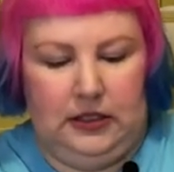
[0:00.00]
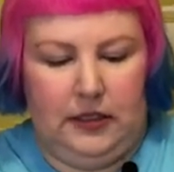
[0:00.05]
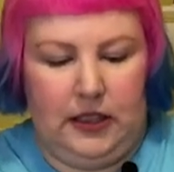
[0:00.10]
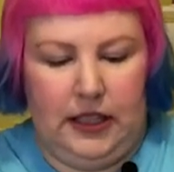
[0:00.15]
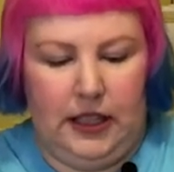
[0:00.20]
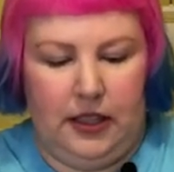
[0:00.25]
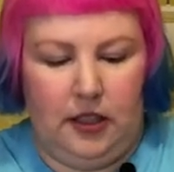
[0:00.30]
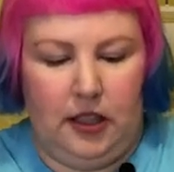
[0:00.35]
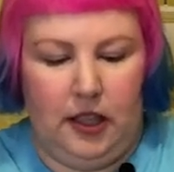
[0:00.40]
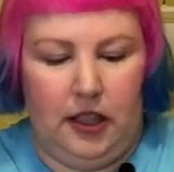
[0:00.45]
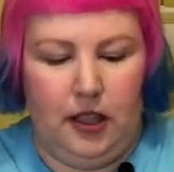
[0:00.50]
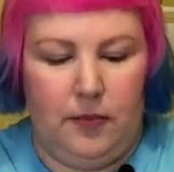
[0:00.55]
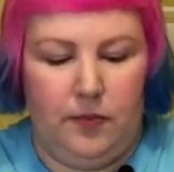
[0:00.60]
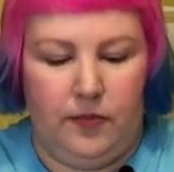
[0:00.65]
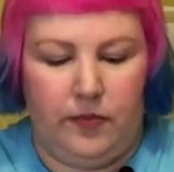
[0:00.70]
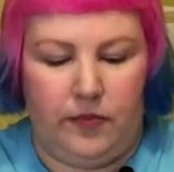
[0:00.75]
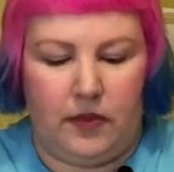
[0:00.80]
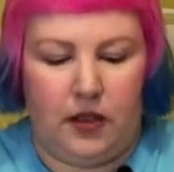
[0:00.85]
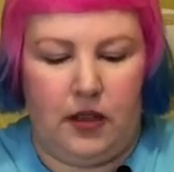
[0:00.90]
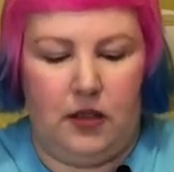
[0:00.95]
And
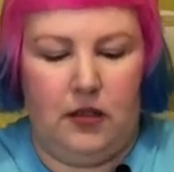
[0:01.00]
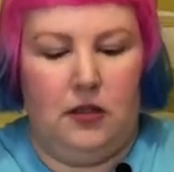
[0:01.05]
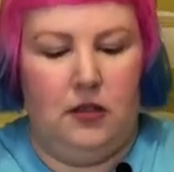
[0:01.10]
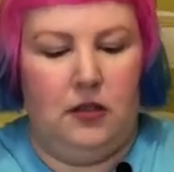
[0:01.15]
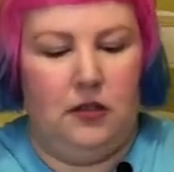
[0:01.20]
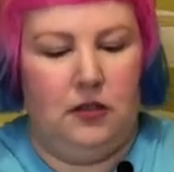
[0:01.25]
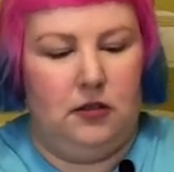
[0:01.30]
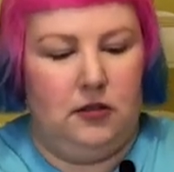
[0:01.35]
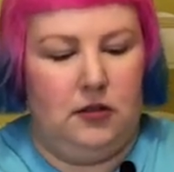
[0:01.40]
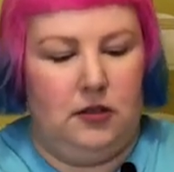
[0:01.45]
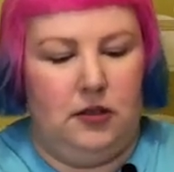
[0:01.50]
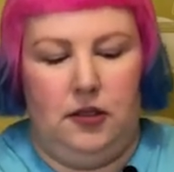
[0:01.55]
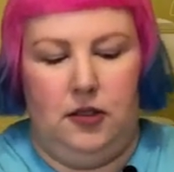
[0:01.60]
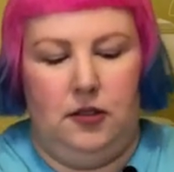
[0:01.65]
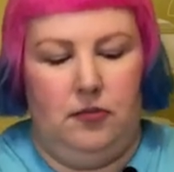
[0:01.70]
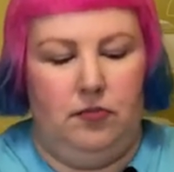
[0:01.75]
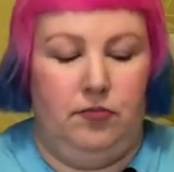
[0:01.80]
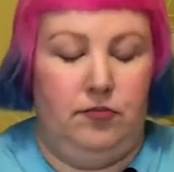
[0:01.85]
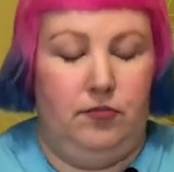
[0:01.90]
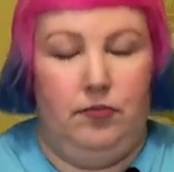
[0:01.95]
um,
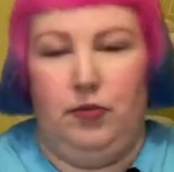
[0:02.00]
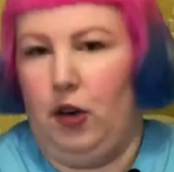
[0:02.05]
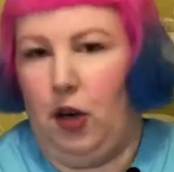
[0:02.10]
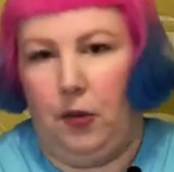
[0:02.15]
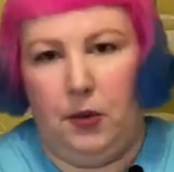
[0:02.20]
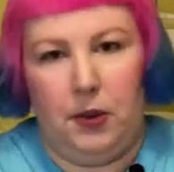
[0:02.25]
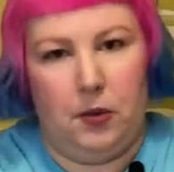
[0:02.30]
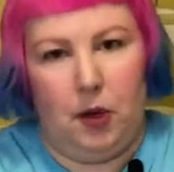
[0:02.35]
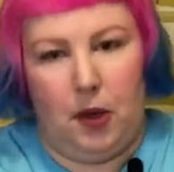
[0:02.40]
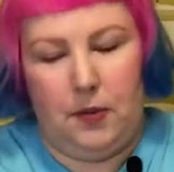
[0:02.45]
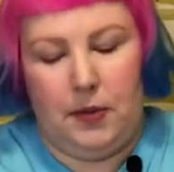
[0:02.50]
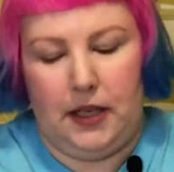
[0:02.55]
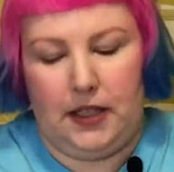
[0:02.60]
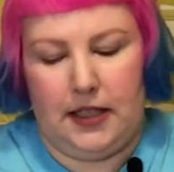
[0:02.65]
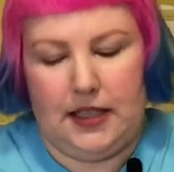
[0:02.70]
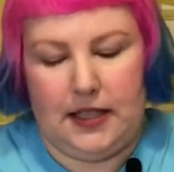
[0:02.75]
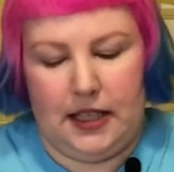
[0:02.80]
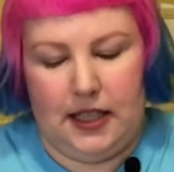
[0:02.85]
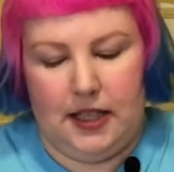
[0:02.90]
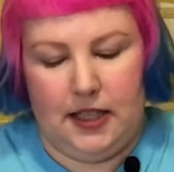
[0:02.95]
you probably won't be
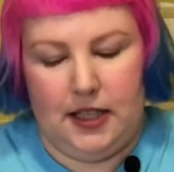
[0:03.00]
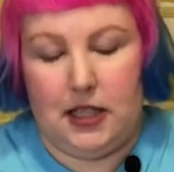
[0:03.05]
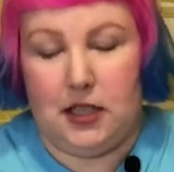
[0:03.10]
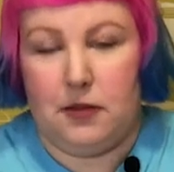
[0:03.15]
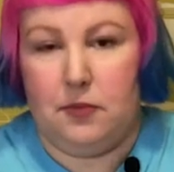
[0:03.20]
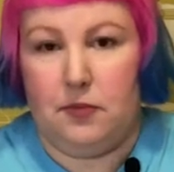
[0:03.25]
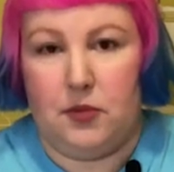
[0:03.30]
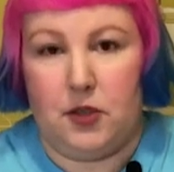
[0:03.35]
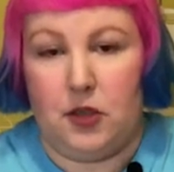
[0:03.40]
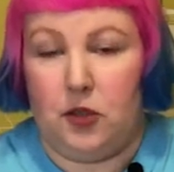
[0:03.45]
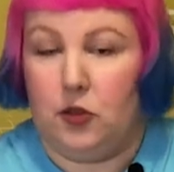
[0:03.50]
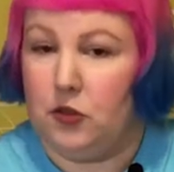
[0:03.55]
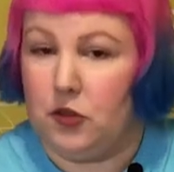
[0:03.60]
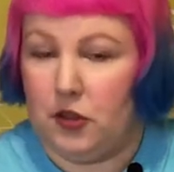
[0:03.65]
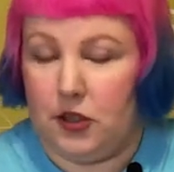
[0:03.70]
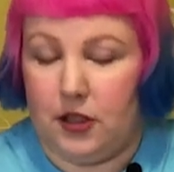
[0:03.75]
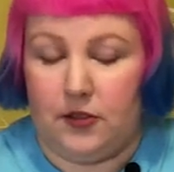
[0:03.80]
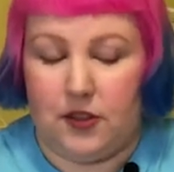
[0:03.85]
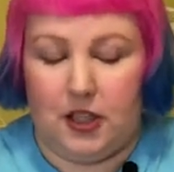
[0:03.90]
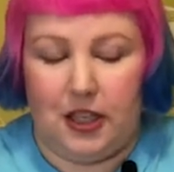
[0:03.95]
able to see this, so you'll
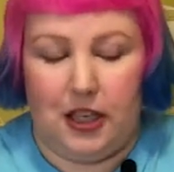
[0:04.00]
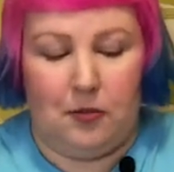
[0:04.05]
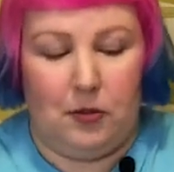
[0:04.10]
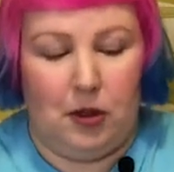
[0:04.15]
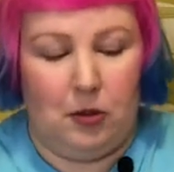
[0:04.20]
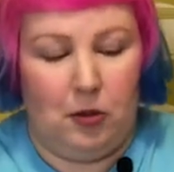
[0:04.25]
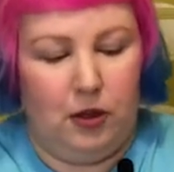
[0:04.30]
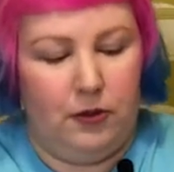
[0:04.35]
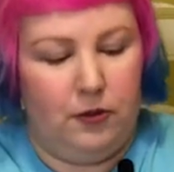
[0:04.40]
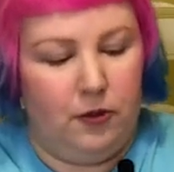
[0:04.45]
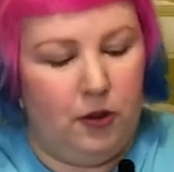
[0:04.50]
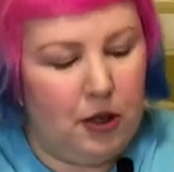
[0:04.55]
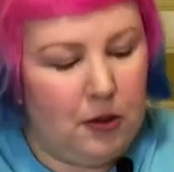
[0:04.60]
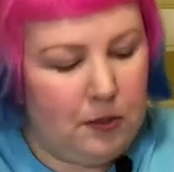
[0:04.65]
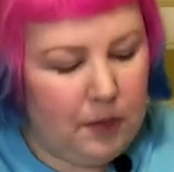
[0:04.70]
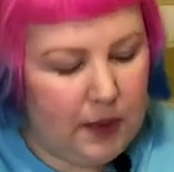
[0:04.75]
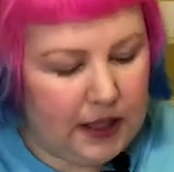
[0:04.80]
just have to take my word for it.